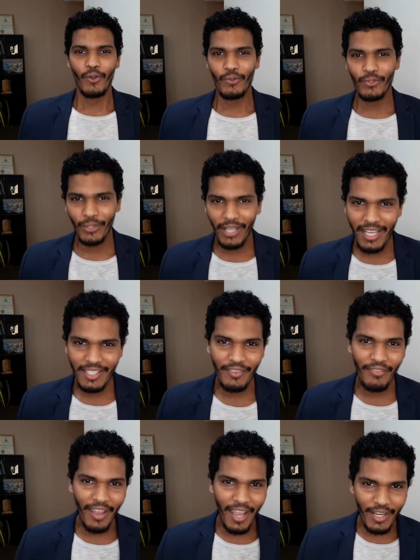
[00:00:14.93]
So guys,
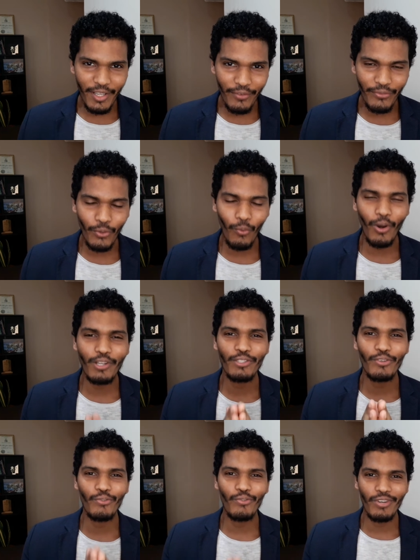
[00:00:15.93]
if any of you want
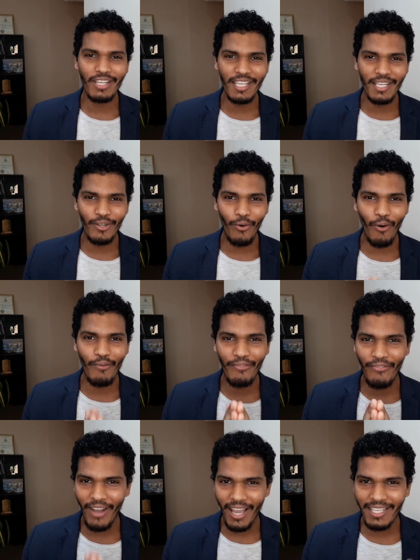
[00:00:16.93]
to read
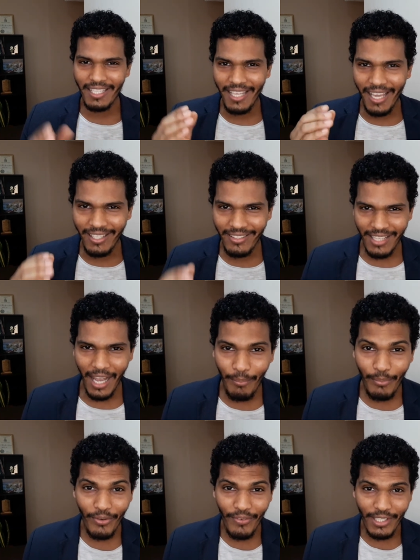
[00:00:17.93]
or find the
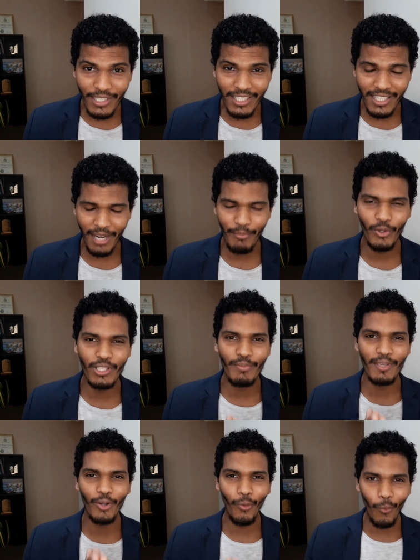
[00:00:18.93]
exact provisions that I'm going to
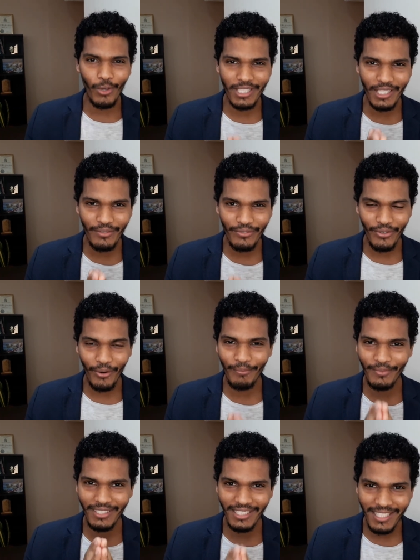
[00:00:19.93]
be quoting
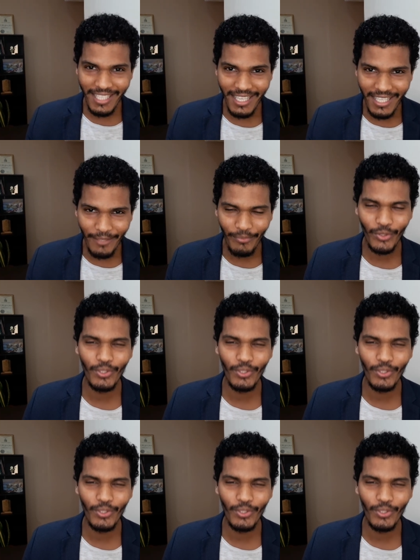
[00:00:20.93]
from today,